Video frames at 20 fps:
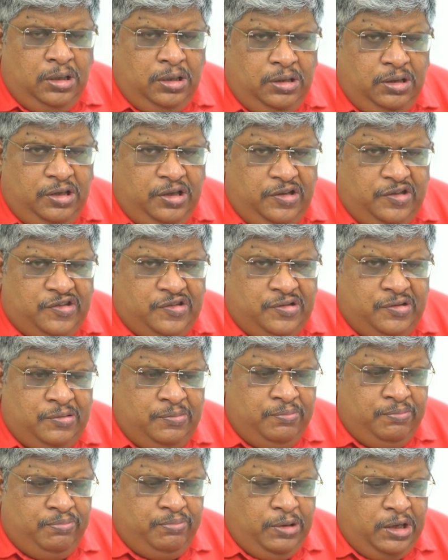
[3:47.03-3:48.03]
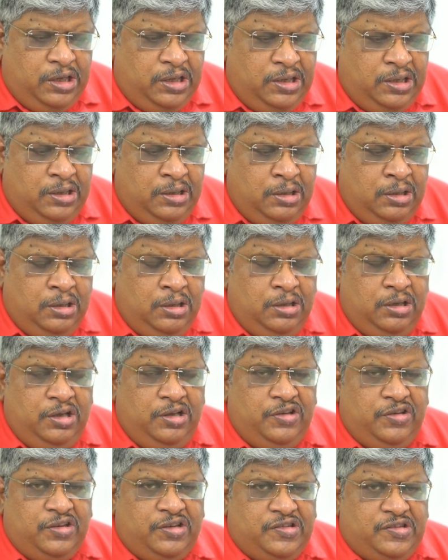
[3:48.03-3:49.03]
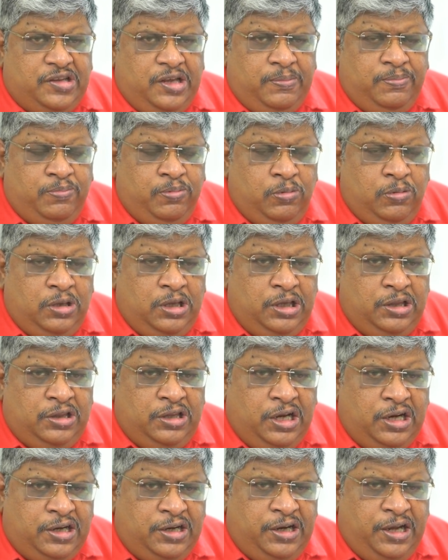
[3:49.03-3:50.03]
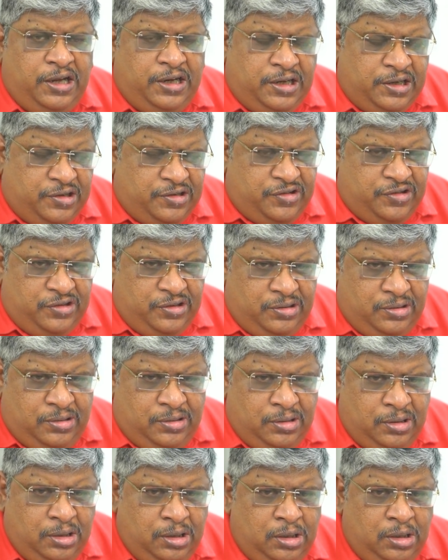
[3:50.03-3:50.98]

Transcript: This buy is a step in that direction.